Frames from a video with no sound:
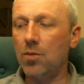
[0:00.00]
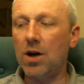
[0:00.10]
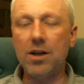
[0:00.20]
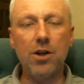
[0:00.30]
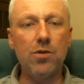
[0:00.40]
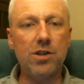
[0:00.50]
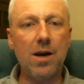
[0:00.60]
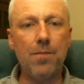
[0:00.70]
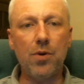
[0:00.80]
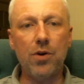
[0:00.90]
but I use
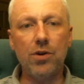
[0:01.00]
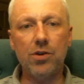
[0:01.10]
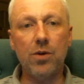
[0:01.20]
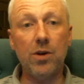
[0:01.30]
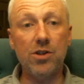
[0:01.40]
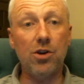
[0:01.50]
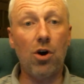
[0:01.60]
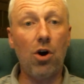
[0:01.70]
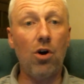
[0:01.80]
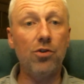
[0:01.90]
tempered, so which is a
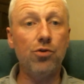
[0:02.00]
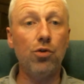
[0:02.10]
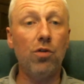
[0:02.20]
hard draw